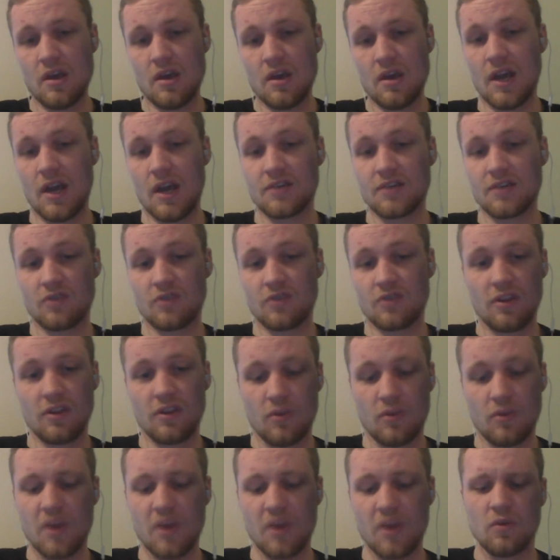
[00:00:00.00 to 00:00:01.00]
And that's
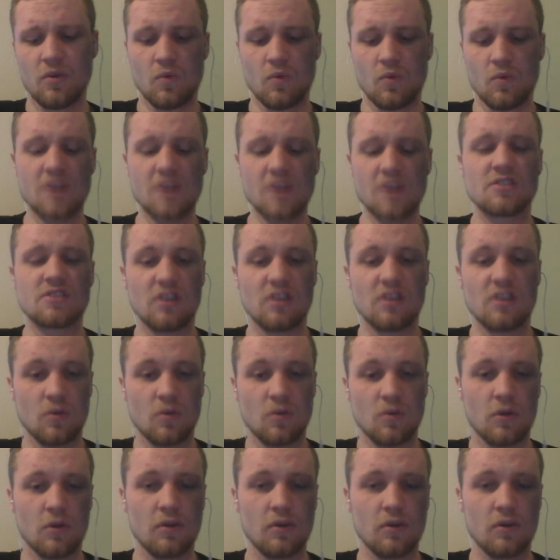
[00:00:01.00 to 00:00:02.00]
really the way the
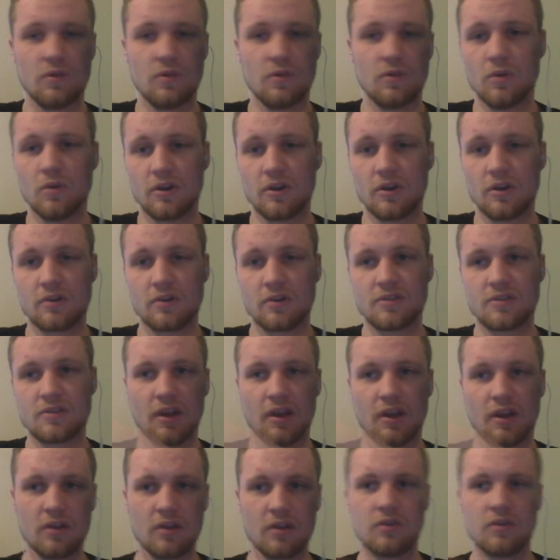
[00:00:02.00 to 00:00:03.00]
Western world of the works.
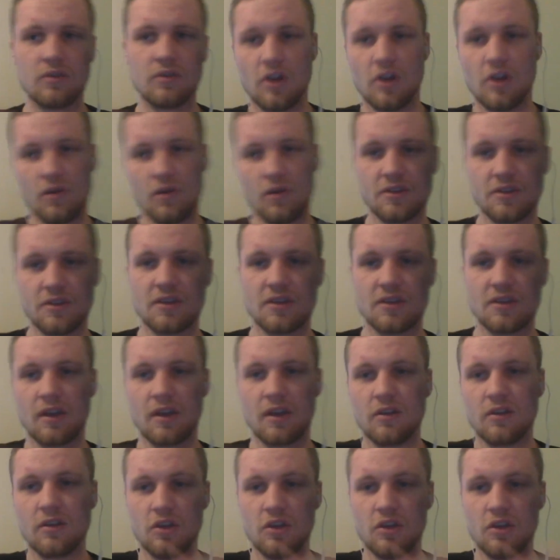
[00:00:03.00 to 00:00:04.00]
Like, you know, this
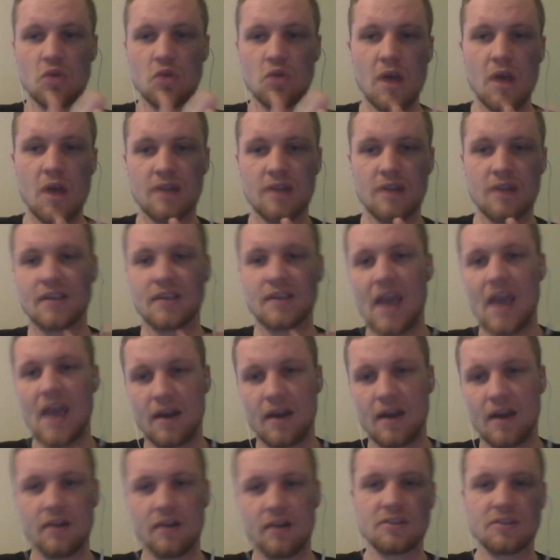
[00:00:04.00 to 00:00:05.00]
like US,
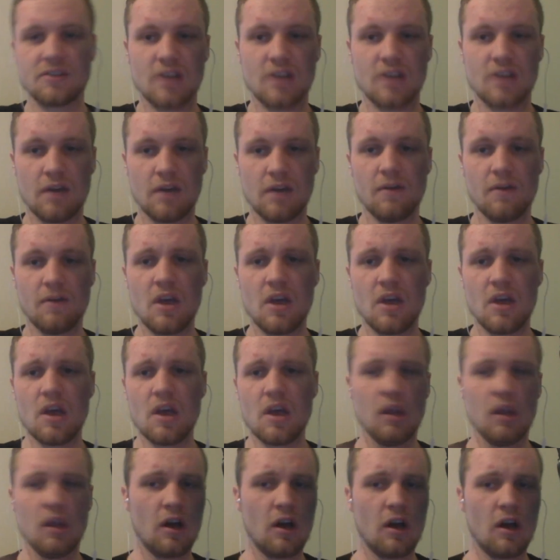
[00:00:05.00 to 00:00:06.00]
Canada stuff,
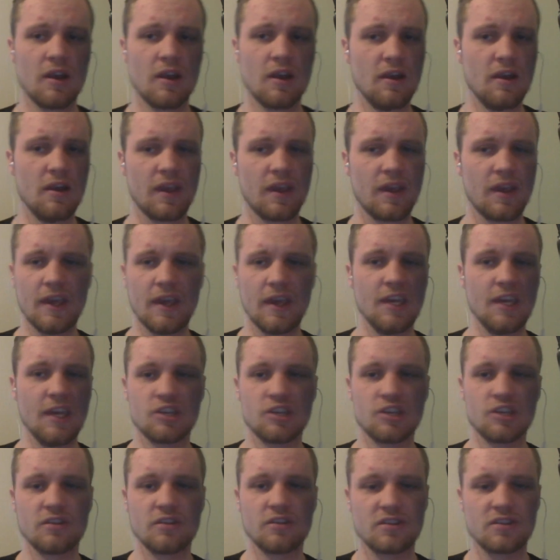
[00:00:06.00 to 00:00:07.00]
a lot of in like
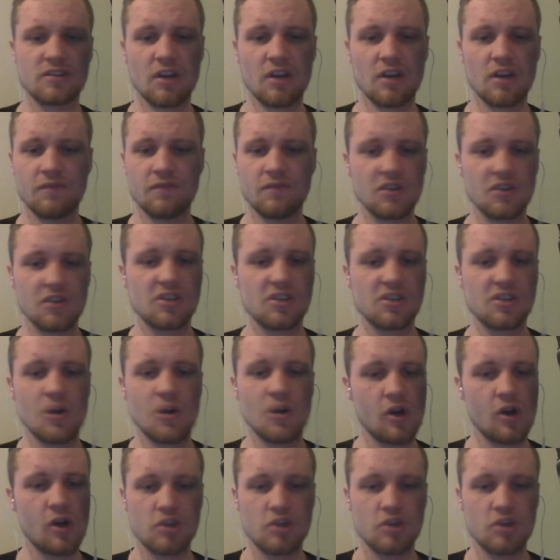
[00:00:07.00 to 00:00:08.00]
Asia and stuff, they're
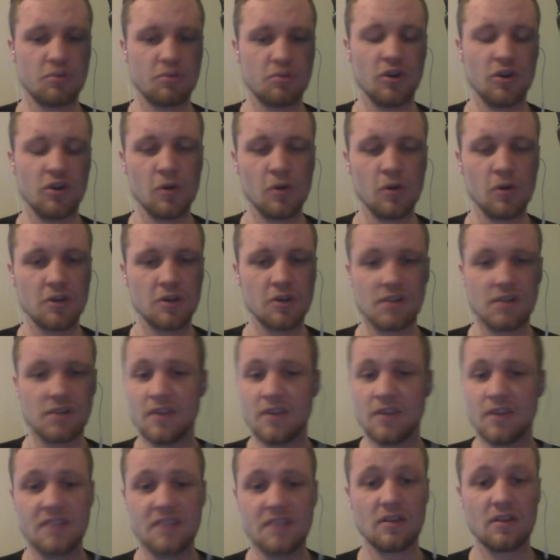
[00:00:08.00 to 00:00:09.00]
still
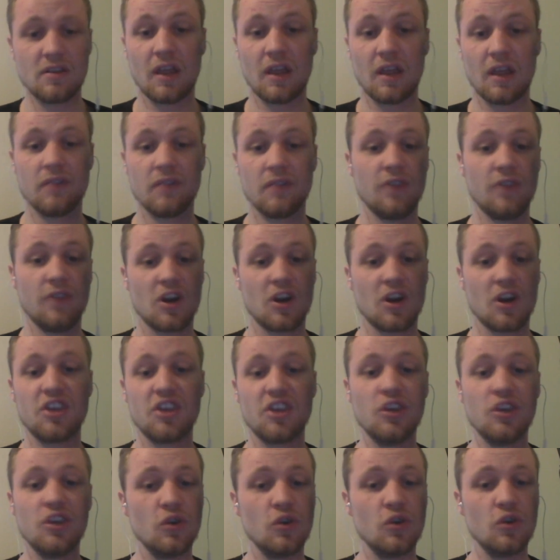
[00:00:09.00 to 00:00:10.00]
entrepreneurs. They like they're
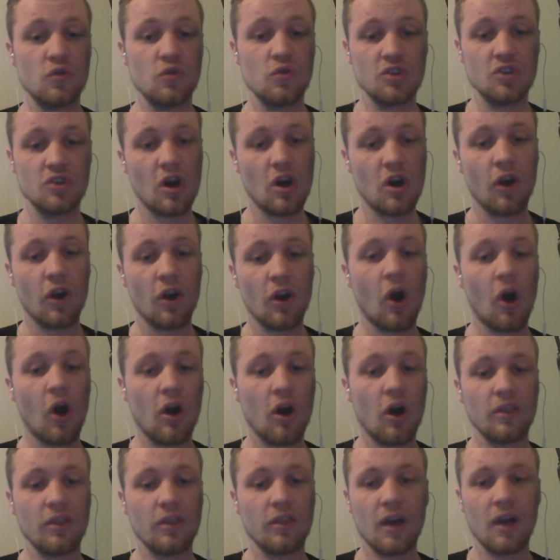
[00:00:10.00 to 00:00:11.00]
huge on
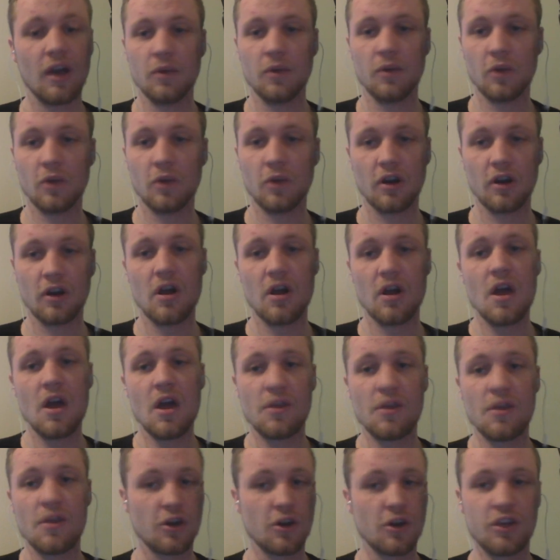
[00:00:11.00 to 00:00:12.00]
online work.
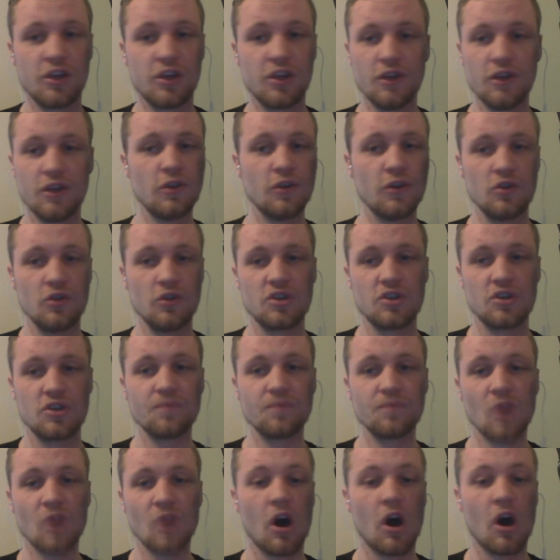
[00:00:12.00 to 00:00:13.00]
They're
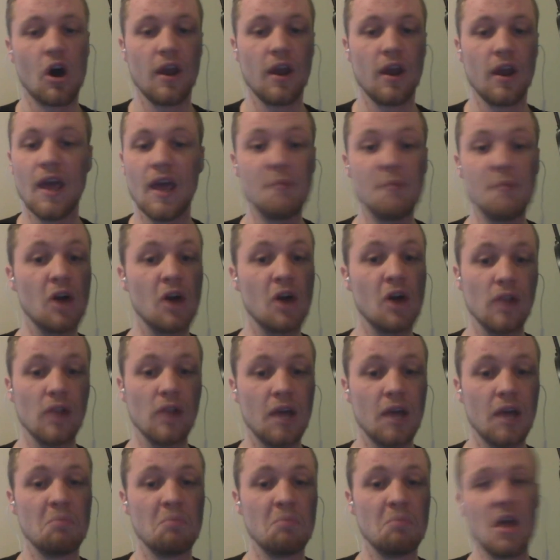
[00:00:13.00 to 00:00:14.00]
huge on
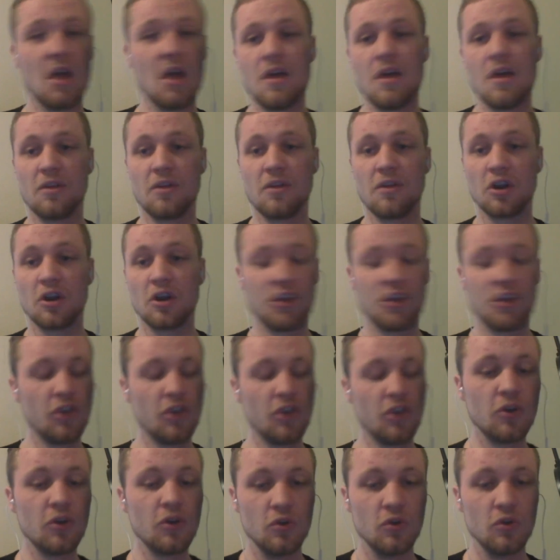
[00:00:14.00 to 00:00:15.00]
MLM. They're
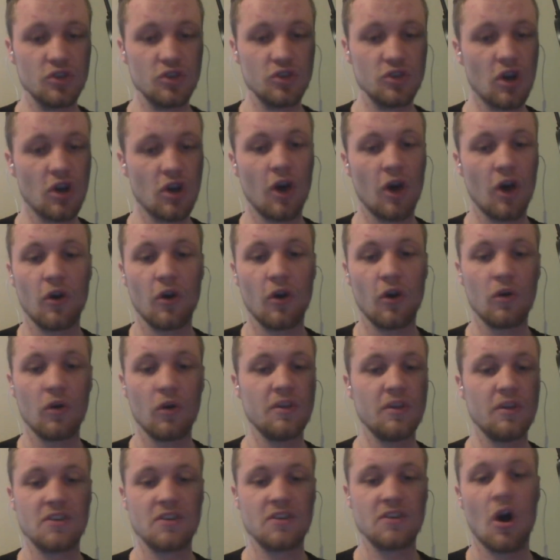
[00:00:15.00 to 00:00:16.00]
huge on
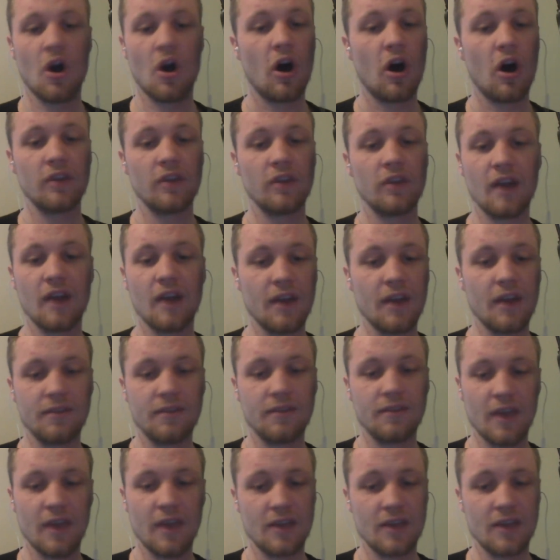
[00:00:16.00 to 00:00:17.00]
all these
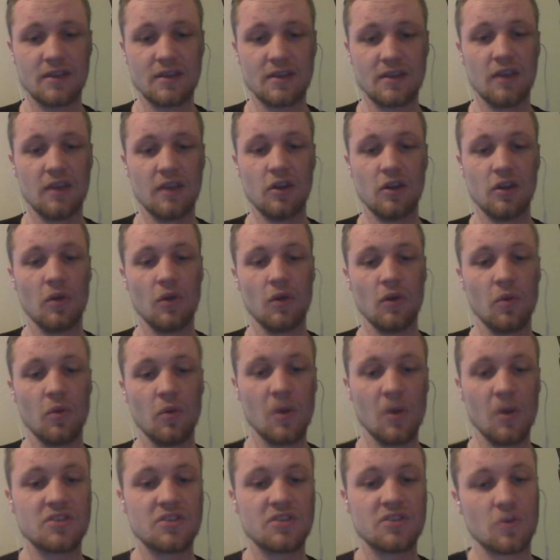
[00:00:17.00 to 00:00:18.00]
online things that you know the
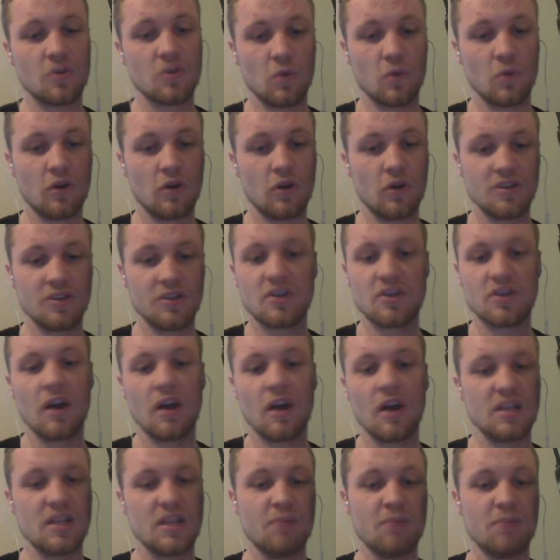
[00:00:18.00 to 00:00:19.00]
Western world is
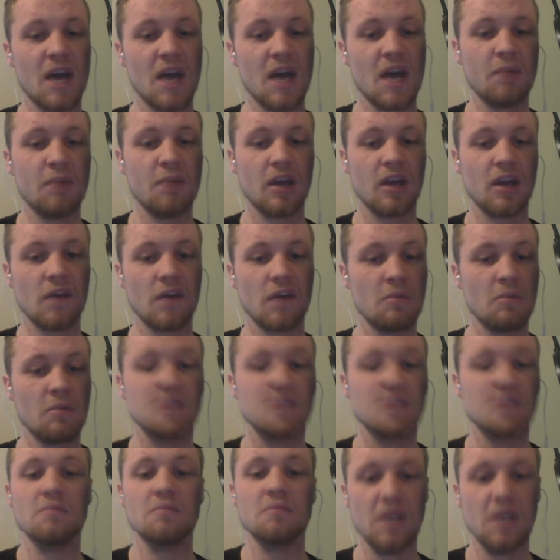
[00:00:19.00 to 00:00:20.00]
taught that's bad by
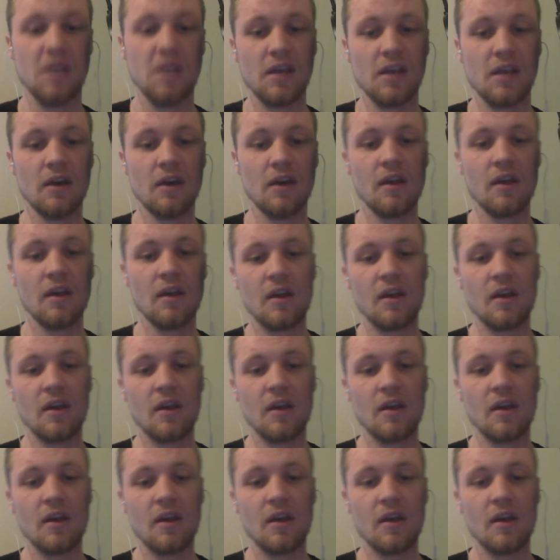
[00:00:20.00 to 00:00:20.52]
governments and media.